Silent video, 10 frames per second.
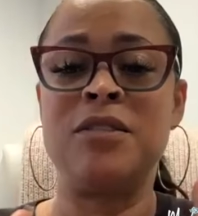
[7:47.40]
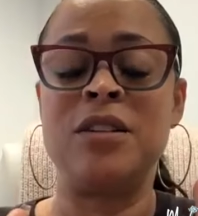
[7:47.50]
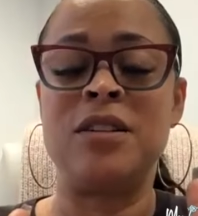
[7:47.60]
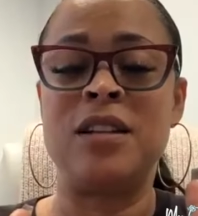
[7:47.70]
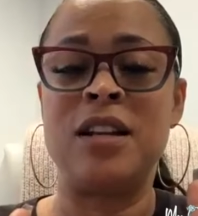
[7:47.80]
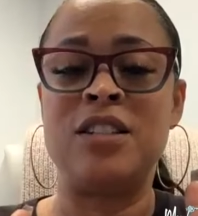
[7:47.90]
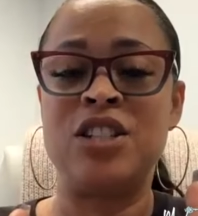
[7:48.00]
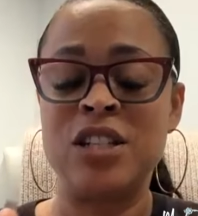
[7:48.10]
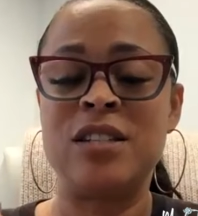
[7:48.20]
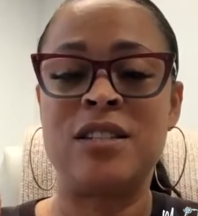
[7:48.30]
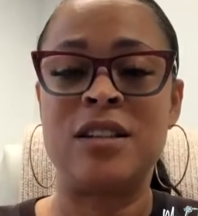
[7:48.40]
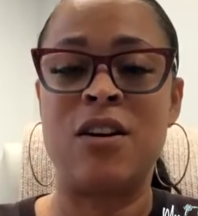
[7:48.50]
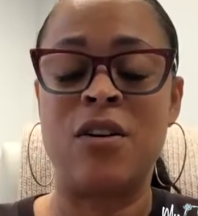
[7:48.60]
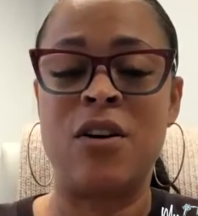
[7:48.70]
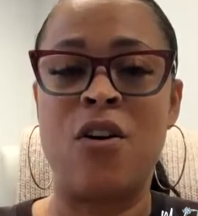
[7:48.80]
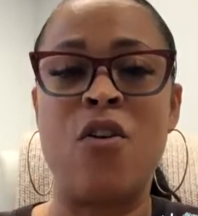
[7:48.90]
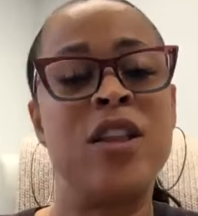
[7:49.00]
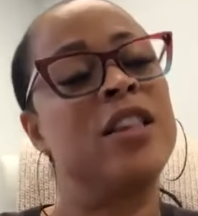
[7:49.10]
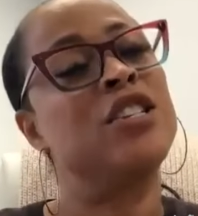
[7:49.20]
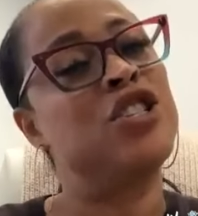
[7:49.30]
just
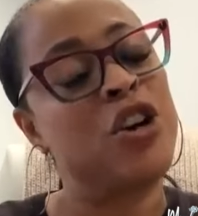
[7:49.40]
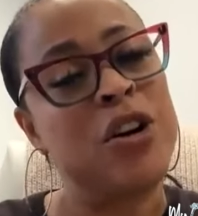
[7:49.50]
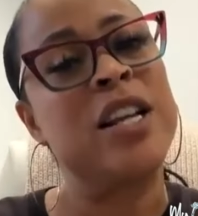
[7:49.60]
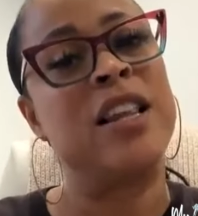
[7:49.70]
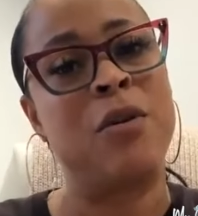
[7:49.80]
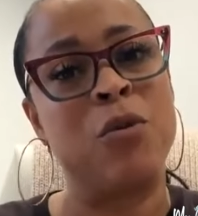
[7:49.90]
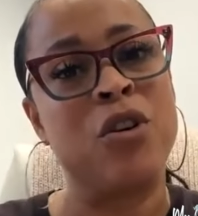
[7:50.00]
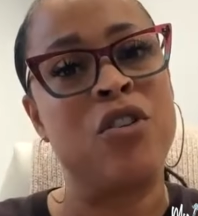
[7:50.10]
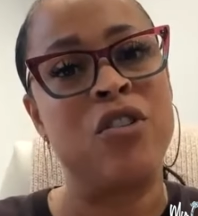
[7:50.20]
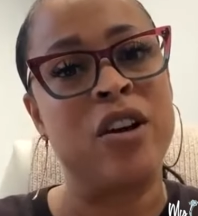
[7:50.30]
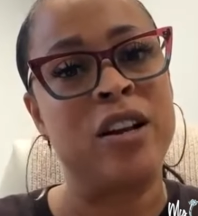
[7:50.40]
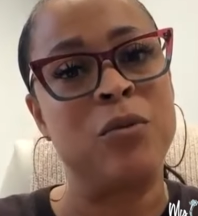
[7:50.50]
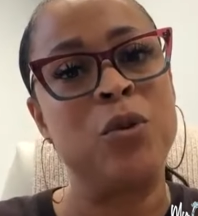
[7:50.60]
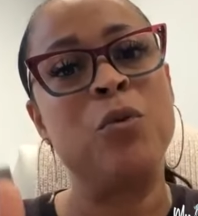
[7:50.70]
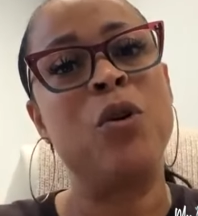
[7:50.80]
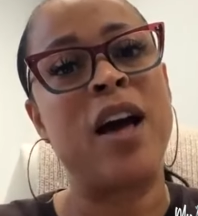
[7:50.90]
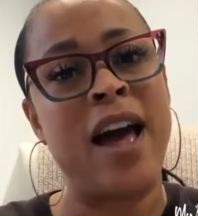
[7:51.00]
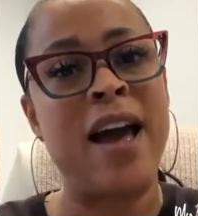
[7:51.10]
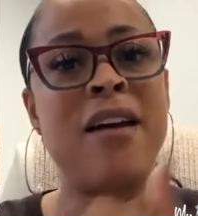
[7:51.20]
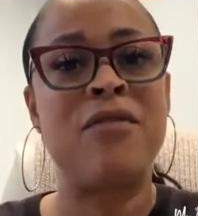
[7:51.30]
on the journey that we're on, we will
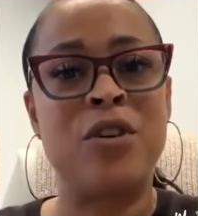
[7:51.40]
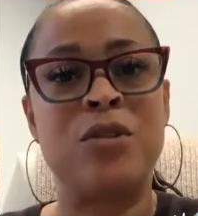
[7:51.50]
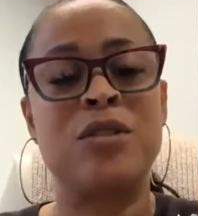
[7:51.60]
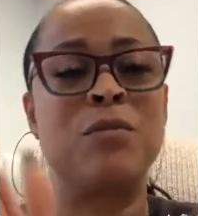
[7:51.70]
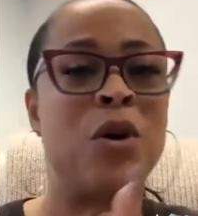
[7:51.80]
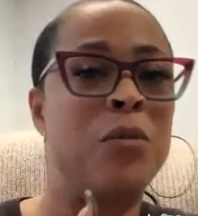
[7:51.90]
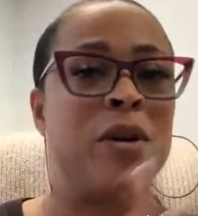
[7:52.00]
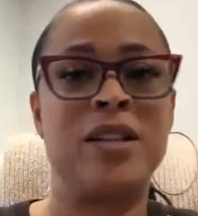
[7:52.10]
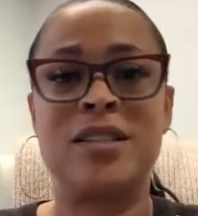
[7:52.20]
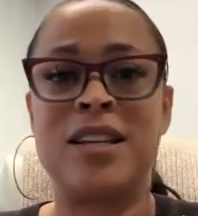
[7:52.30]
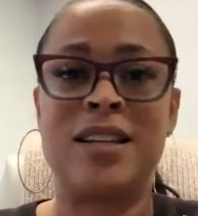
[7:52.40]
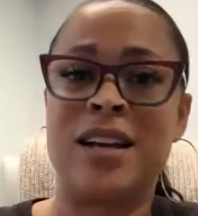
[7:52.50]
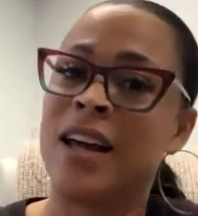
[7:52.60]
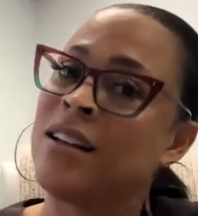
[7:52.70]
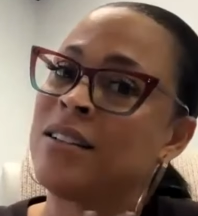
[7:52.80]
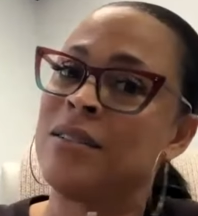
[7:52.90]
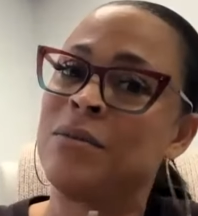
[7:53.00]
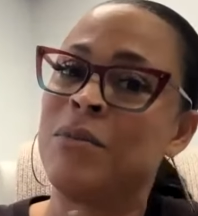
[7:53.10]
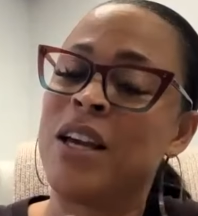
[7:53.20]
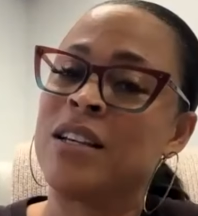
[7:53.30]
have those moments that kind of
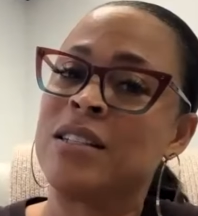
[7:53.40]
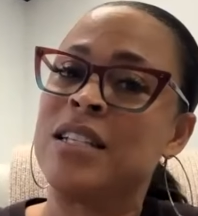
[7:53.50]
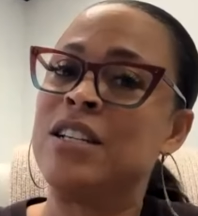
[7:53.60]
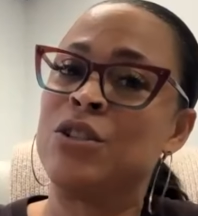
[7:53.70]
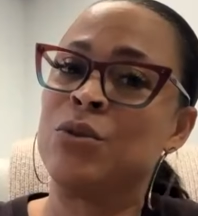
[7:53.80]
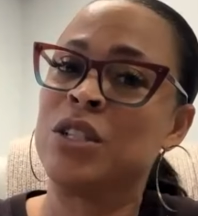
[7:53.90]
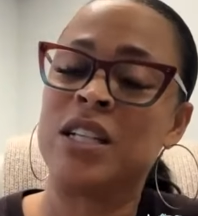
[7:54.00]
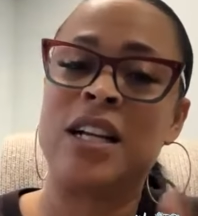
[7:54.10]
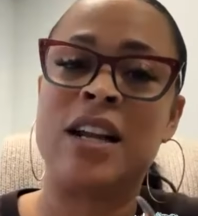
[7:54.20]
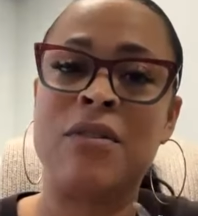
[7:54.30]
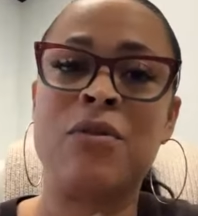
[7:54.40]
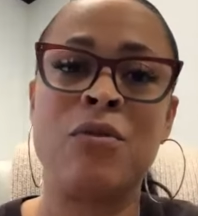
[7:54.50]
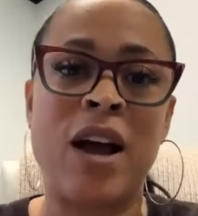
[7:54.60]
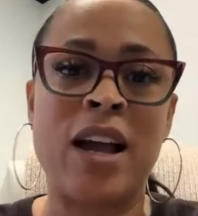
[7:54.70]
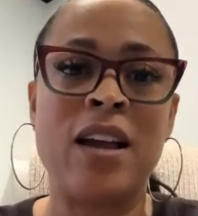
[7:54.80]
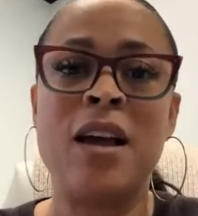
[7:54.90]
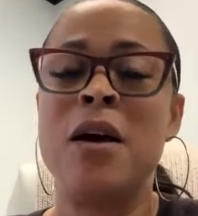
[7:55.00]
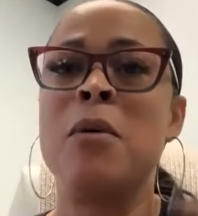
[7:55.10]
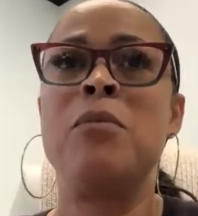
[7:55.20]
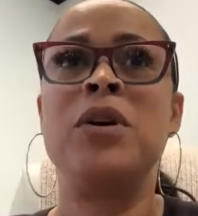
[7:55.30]
make us detour to the left or right.
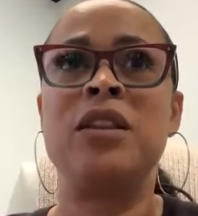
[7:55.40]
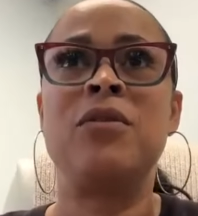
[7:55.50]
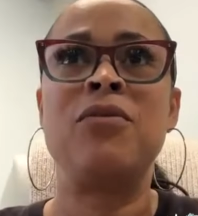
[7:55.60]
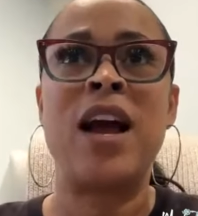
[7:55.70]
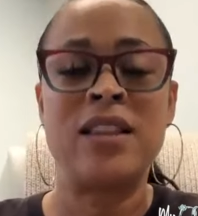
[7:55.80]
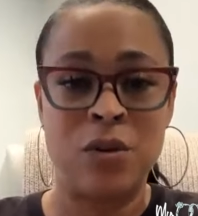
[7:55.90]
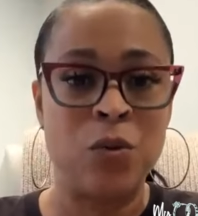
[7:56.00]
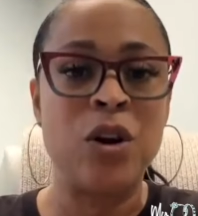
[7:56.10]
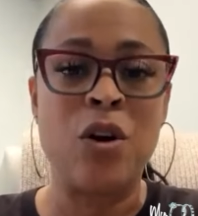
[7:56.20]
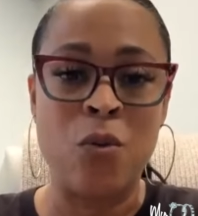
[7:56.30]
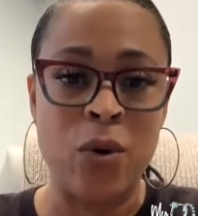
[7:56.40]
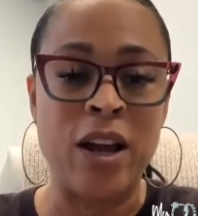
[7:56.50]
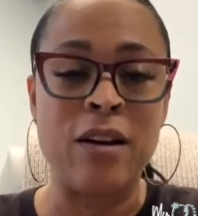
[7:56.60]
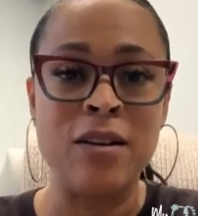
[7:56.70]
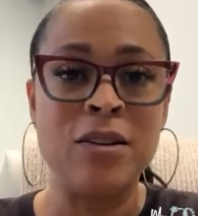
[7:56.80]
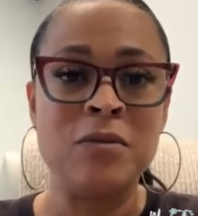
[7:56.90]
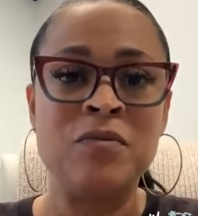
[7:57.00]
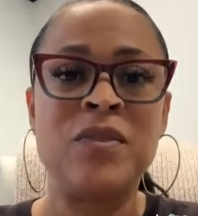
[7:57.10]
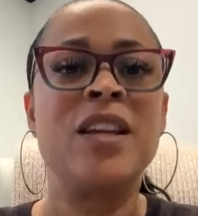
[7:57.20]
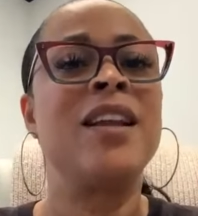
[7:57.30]
But the fact that we're aware,
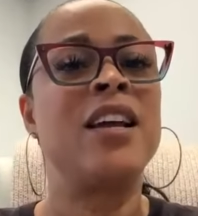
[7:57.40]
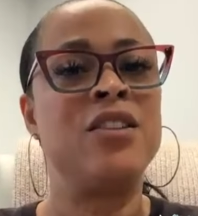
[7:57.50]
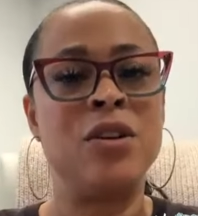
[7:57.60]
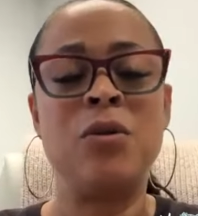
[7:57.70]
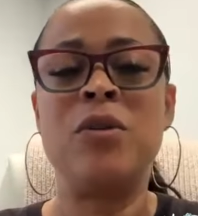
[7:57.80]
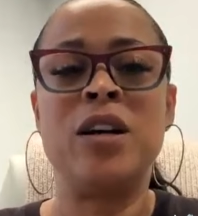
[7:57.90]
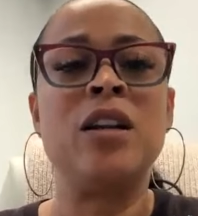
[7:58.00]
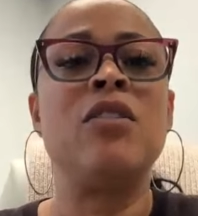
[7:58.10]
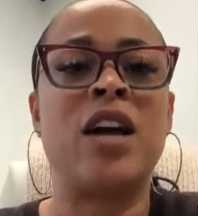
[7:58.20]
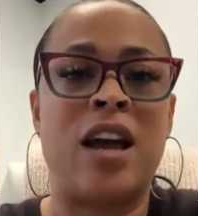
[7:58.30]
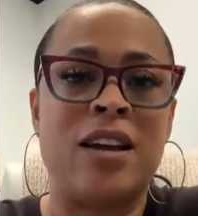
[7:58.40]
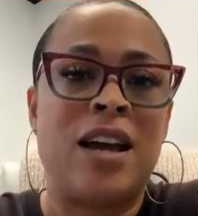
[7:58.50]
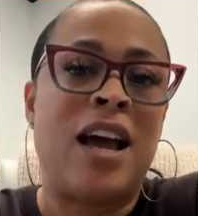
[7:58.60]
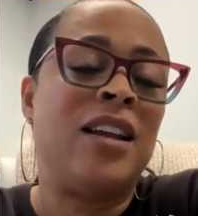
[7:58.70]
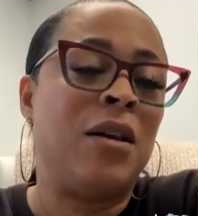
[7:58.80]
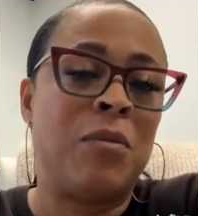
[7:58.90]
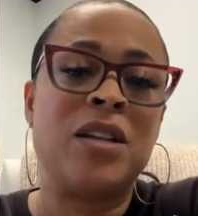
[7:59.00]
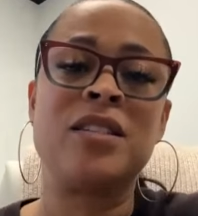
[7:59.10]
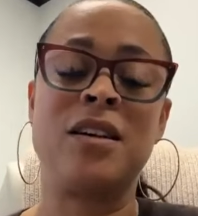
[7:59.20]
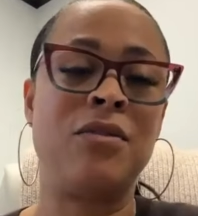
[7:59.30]
and like, you know what? Okay, I let
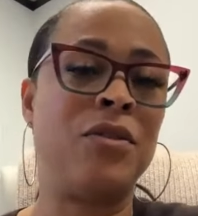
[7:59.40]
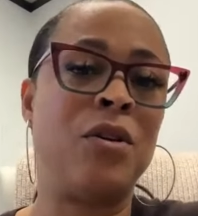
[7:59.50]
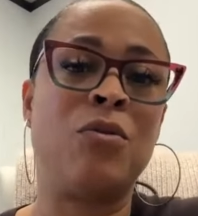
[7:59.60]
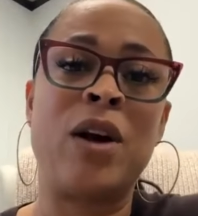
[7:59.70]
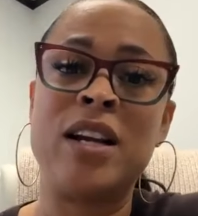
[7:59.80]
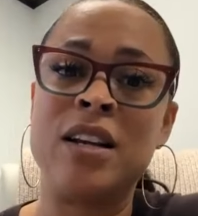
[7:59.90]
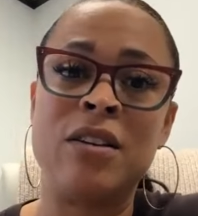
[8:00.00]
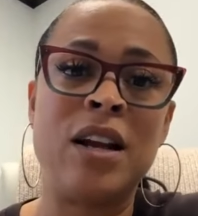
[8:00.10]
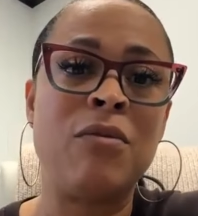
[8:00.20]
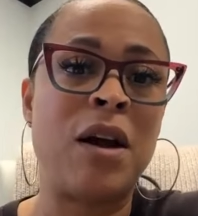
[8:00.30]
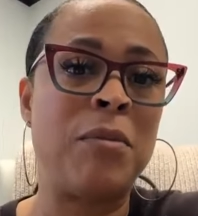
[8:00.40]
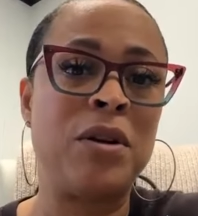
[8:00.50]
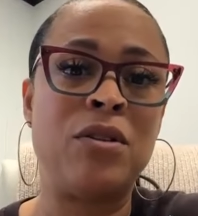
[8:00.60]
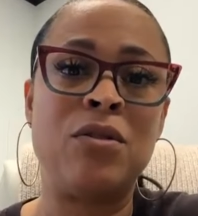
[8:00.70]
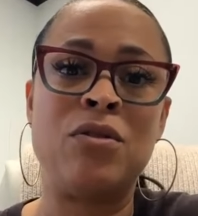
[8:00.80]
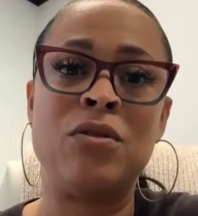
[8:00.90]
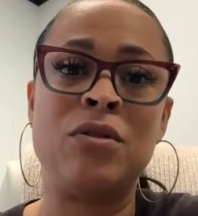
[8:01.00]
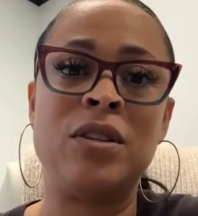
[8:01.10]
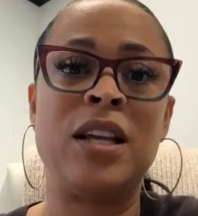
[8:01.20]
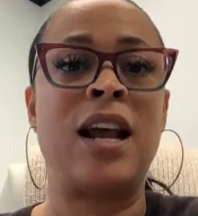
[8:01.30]
myself go right down that rabbit
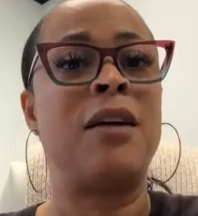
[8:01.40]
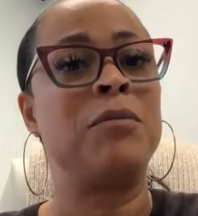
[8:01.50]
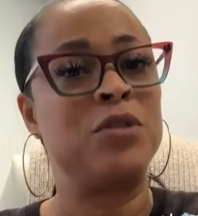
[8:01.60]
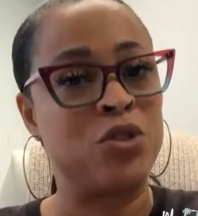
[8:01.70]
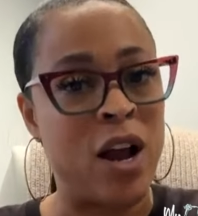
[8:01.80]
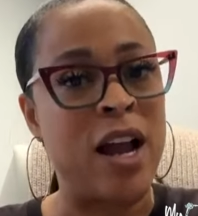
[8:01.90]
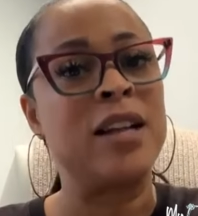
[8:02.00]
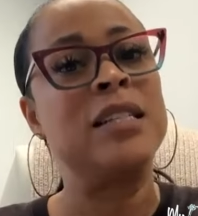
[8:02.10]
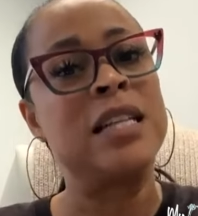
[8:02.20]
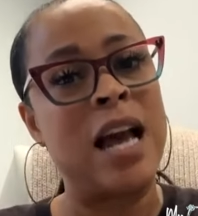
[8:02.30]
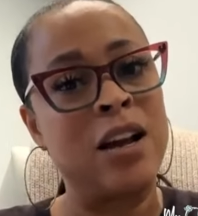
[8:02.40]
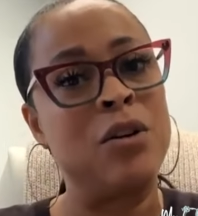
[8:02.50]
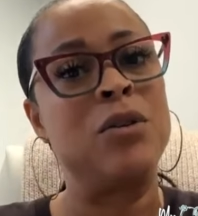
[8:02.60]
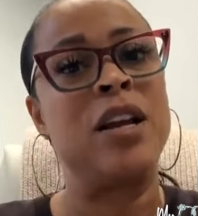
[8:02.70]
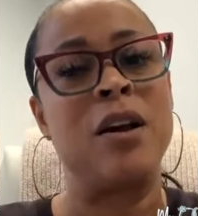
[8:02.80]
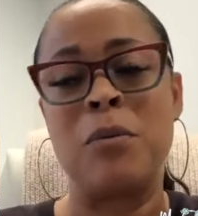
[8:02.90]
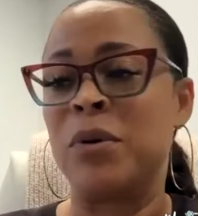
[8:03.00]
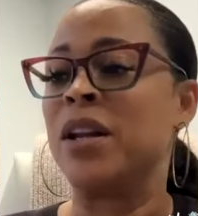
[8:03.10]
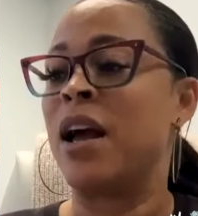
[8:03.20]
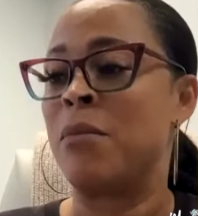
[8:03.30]
hole that I'm trying to not go down,
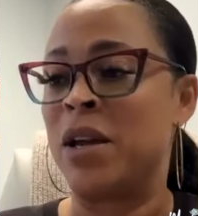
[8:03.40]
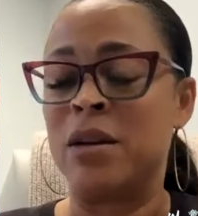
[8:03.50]
but I made a